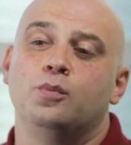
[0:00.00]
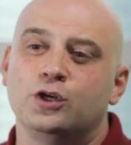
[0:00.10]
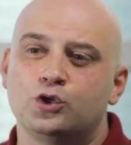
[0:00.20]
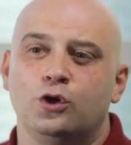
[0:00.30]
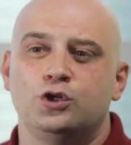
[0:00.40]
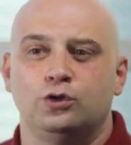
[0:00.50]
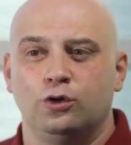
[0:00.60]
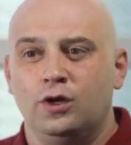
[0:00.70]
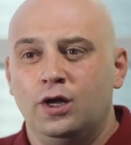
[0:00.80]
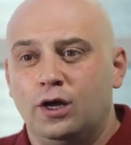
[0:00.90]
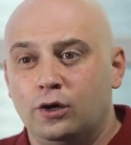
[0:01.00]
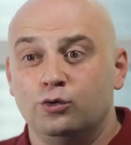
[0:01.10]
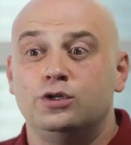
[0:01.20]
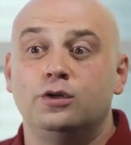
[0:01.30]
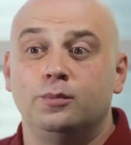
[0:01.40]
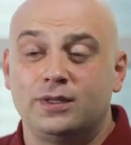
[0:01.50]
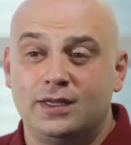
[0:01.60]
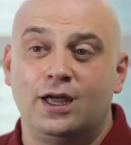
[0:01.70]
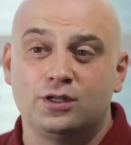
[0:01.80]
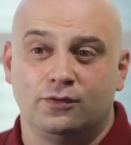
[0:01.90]
then the risk is very high
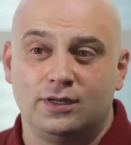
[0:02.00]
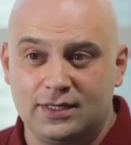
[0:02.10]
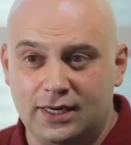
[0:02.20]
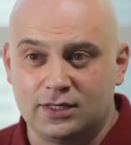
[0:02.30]
that people will